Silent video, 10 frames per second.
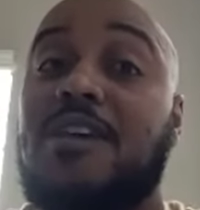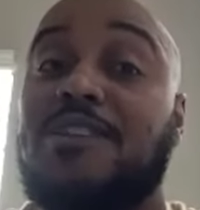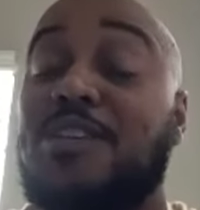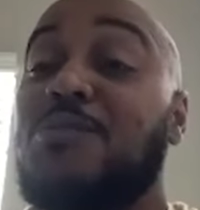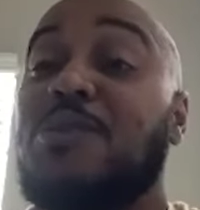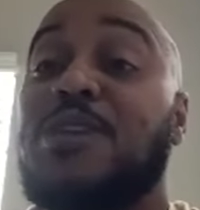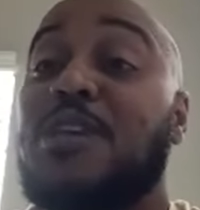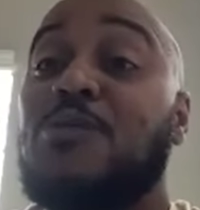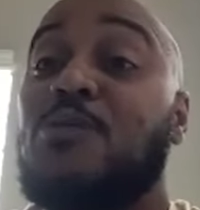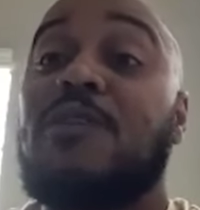she
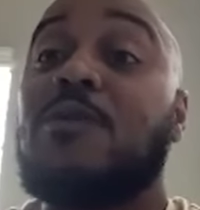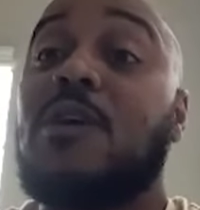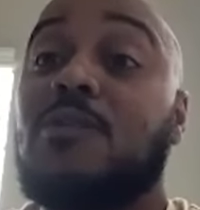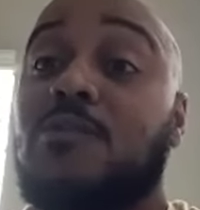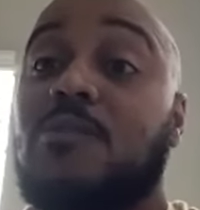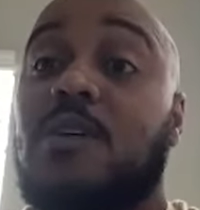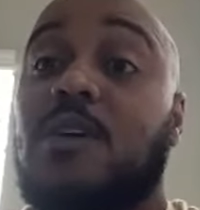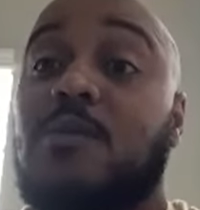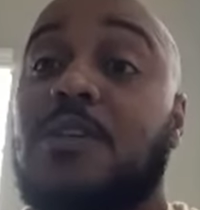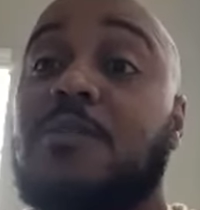communicated very well,
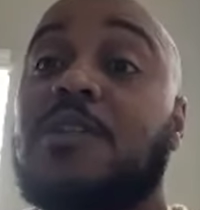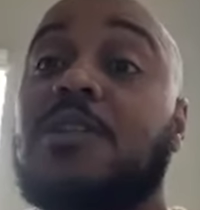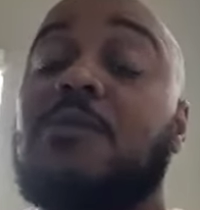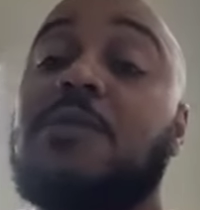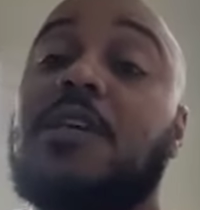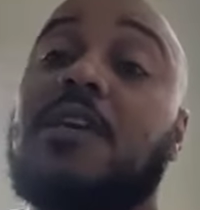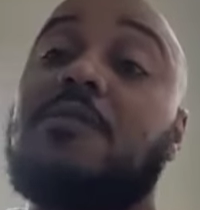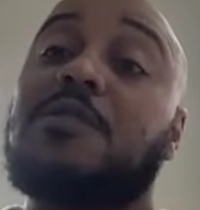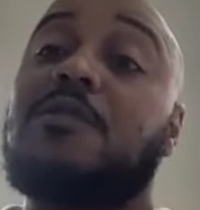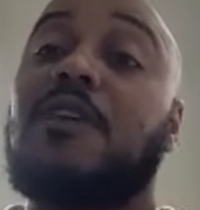um, especially when it came
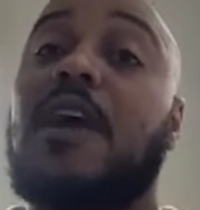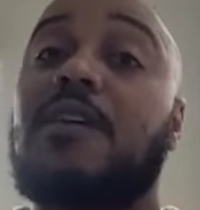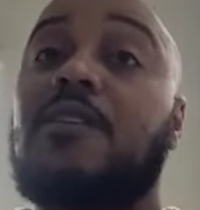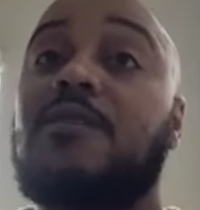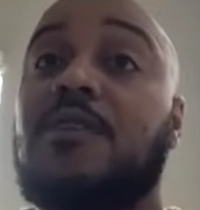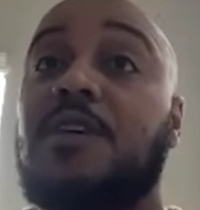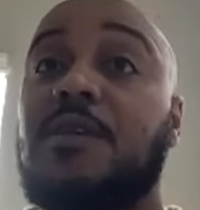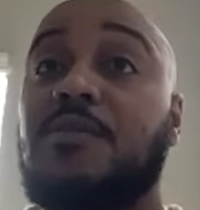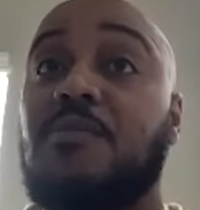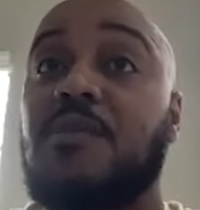to the fact of
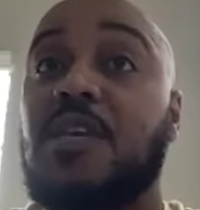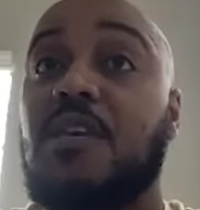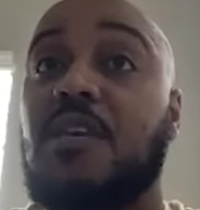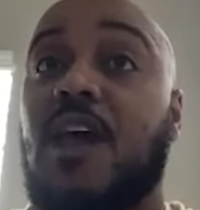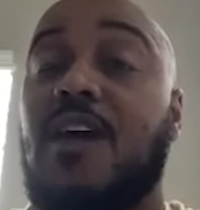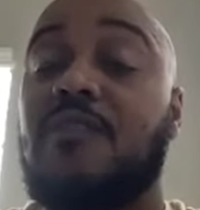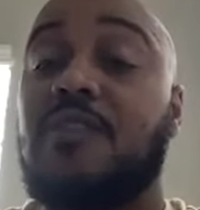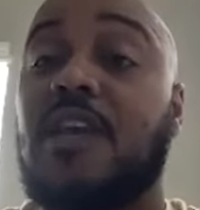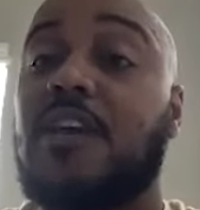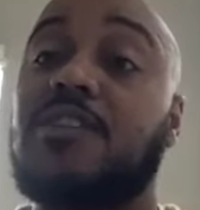um, me having
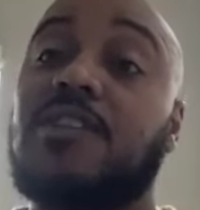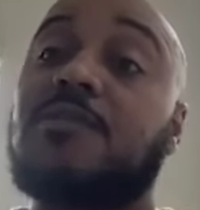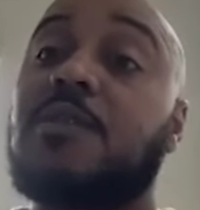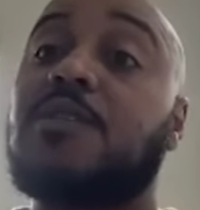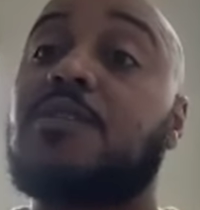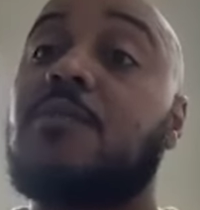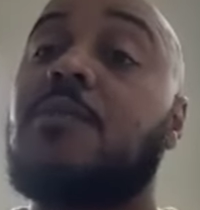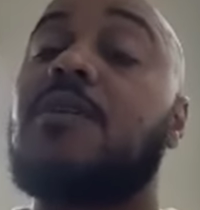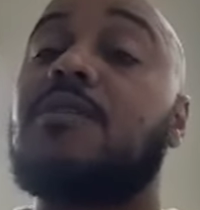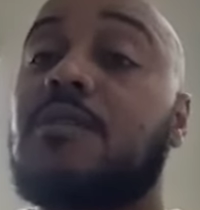like adjustments to the
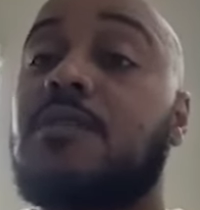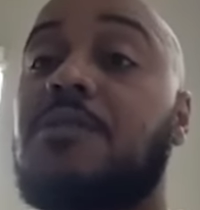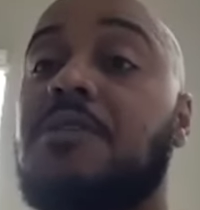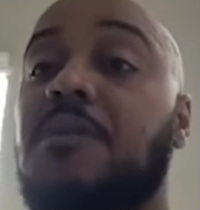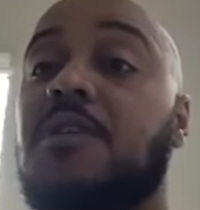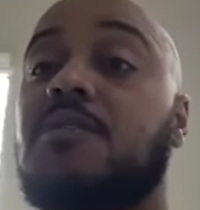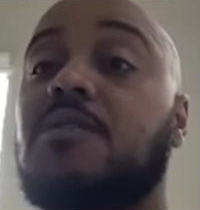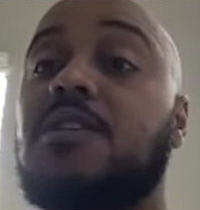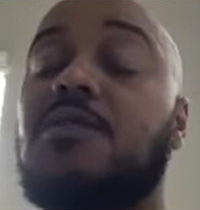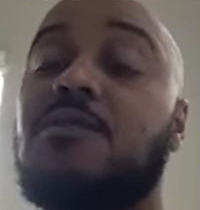parental agreement.
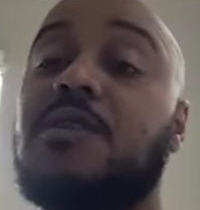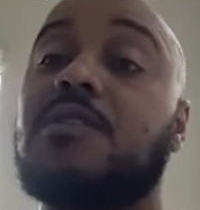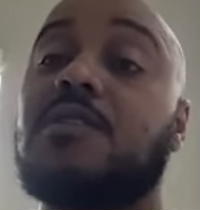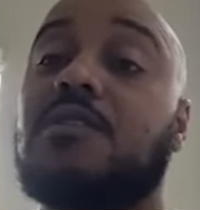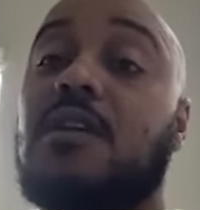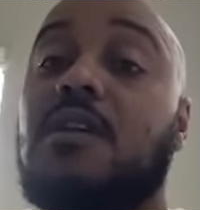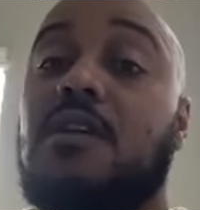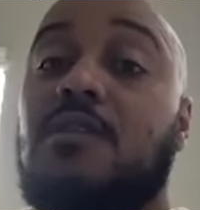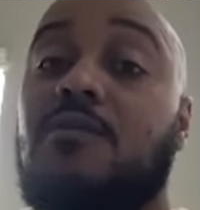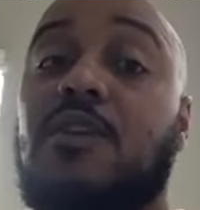She was
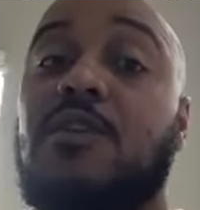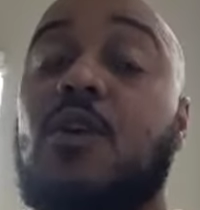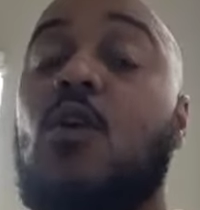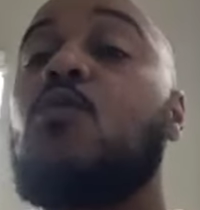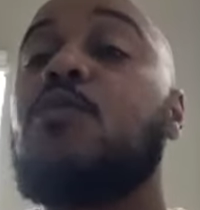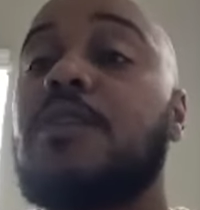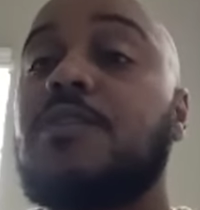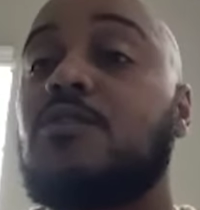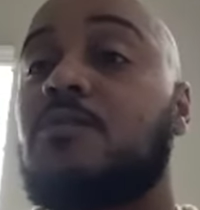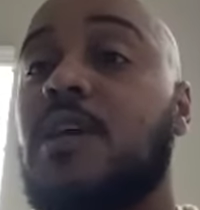very open
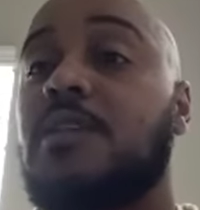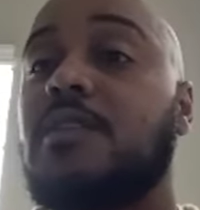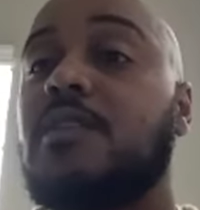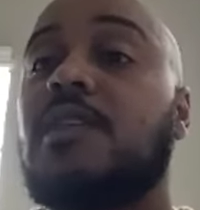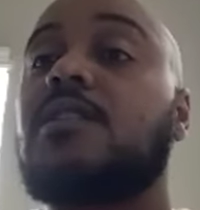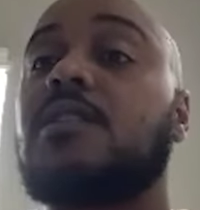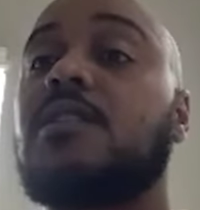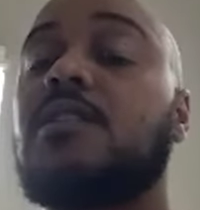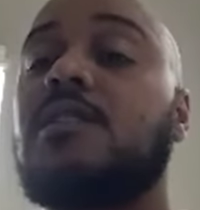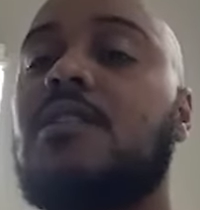to my
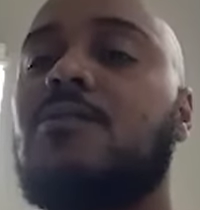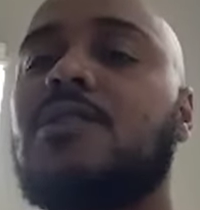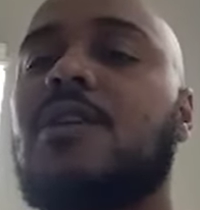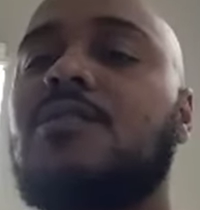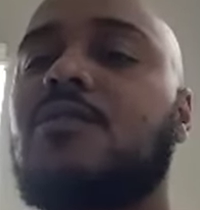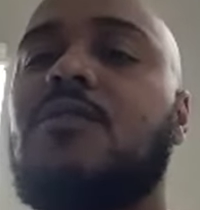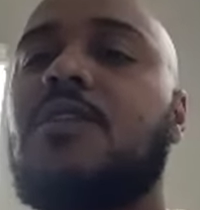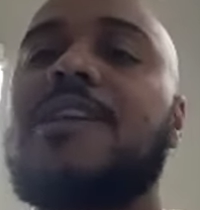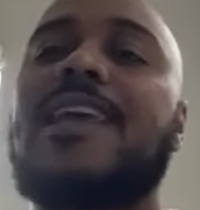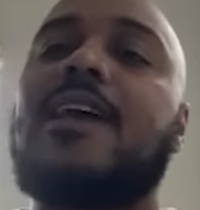suggestions and was also
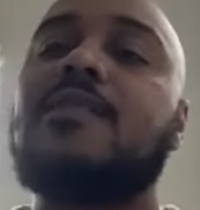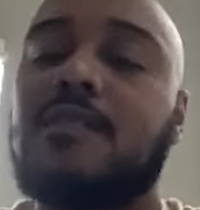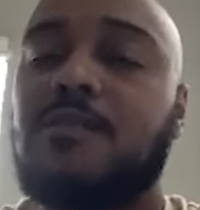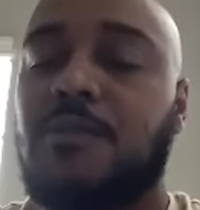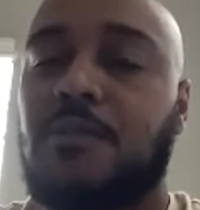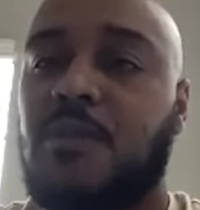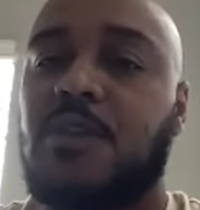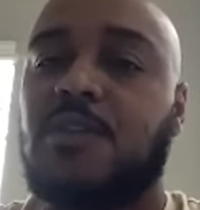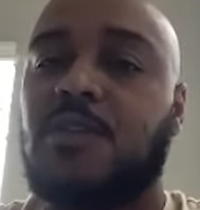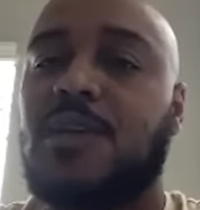very candid with
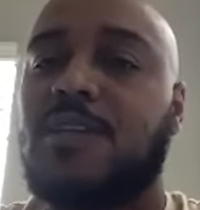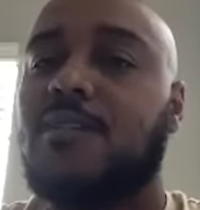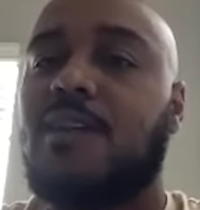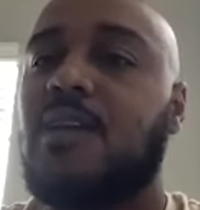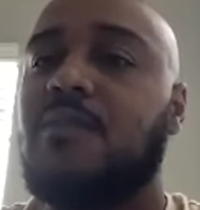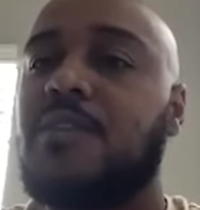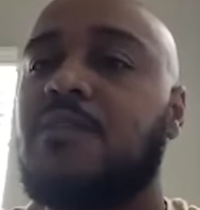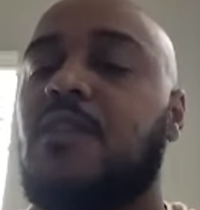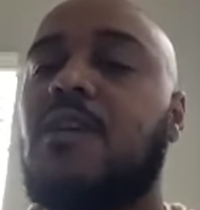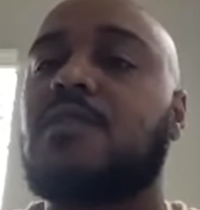me, so I didn't have any
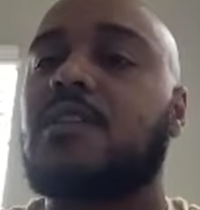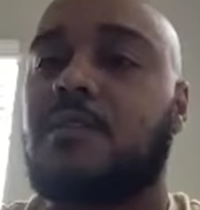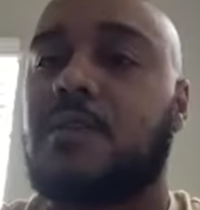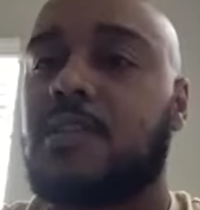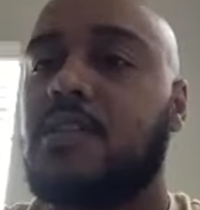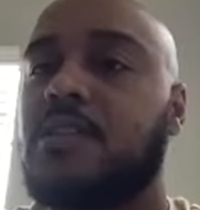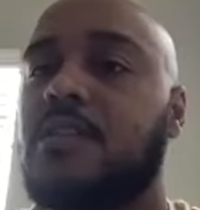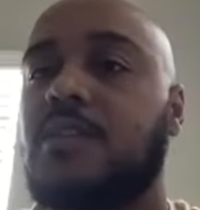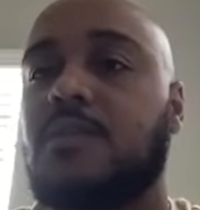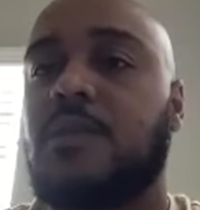false
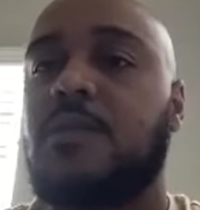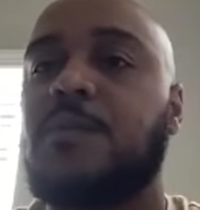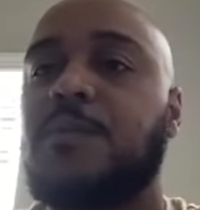expectations as well.